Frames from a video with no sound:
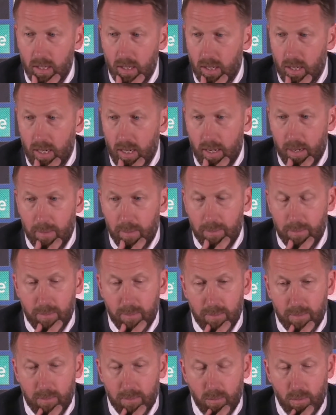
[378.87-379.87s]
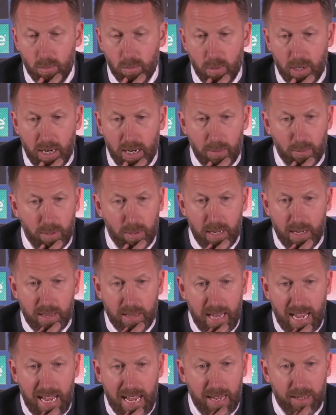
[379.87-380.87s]
We're
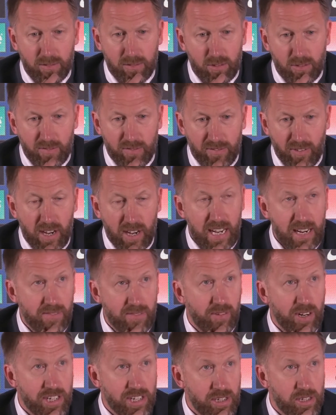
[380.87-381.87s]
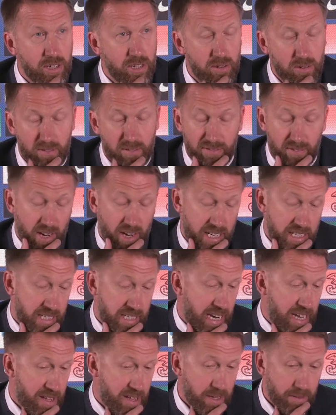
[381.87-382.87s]
there fighting for each other and fighting
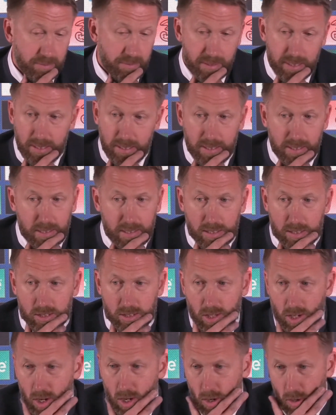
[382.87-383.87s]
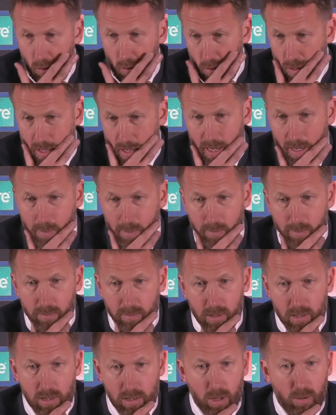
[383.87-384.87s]
together. So
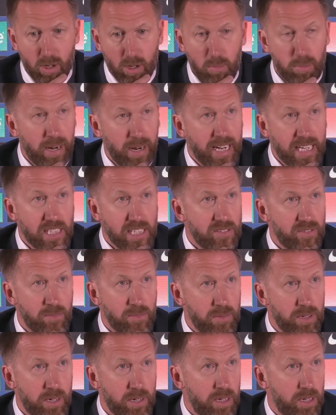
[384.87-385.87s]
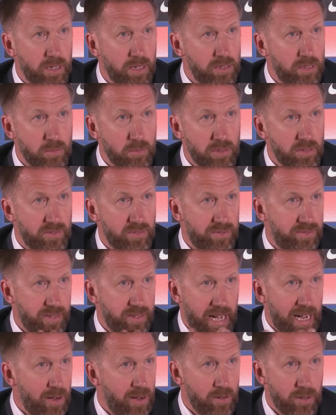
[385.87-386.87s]
there's no complaints from the in terms of
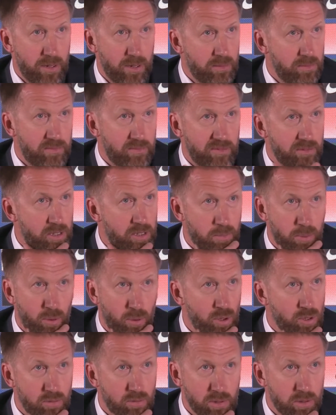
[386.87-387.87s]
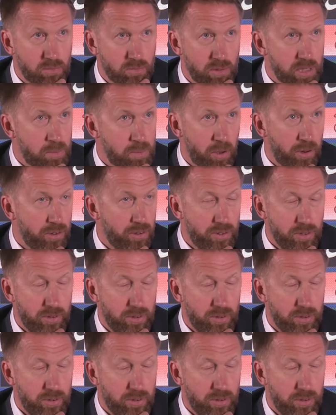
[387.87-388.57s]
how the supporters respond.